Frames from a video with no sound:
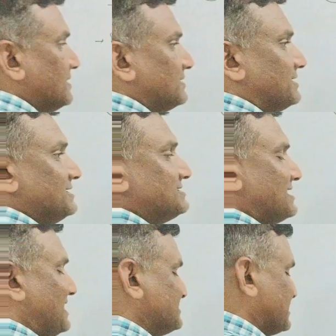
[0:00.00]
This
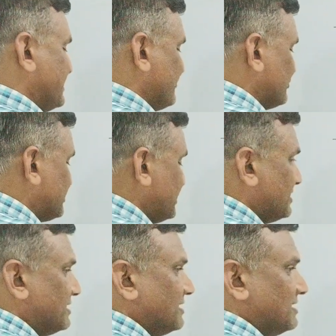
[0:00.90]

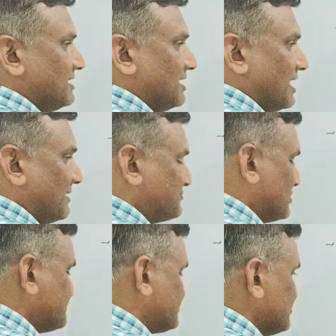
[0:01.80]
HiO3
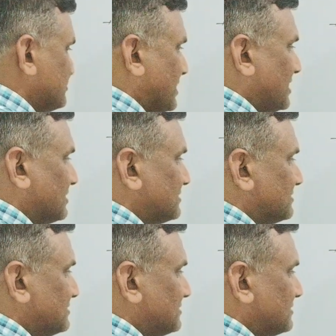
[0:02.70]
absorbs to the,
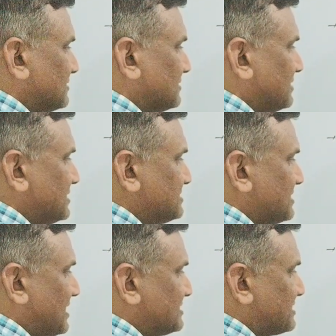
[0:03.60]
this
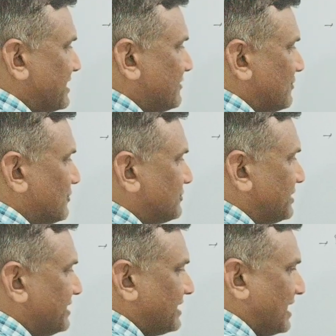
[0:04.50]

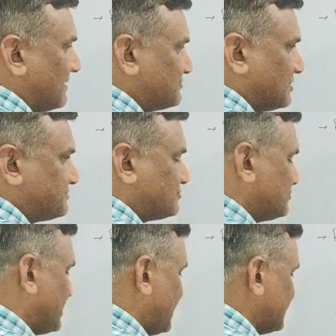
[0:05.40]
HiO3 absorbs to
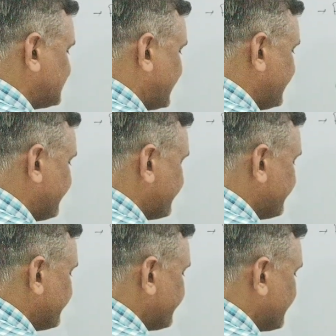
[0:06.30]
the HI.
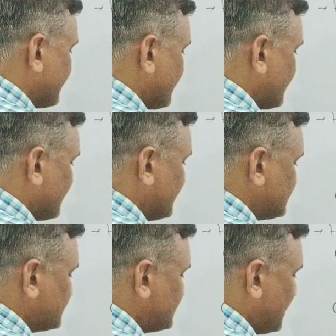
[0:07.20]

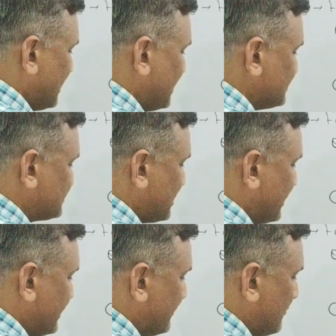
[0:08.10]
This is the
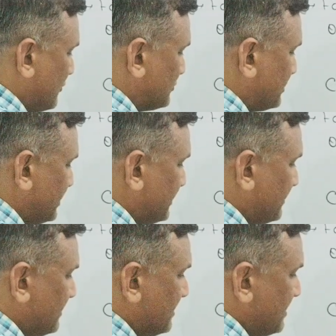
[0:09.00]

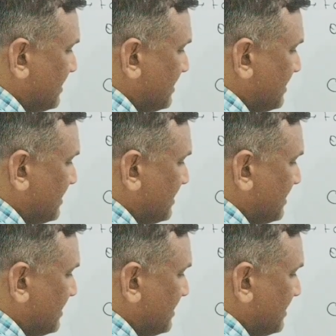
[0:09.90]
HiO3